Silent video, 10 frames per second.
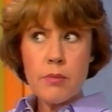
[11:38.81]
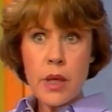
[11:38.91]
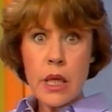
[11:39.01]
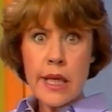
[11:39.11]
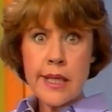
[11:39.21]

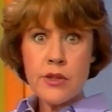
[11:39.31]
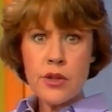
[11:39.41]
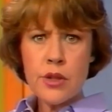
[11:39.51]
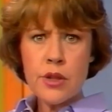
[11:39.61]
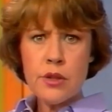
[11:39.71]
behind
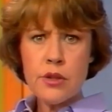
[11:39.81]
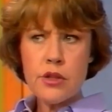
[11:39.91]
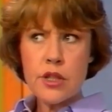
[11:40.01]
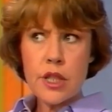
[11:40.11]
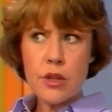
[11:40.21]
her,
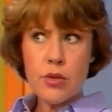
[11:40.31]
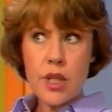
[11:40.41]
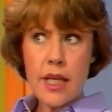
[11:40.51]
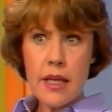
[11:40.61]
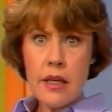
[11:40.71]
she could
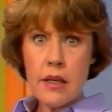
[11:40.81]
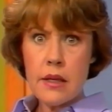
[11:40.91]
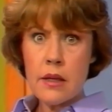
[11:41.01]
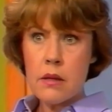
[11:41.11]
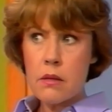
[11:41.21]

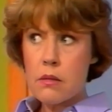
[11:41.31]
hear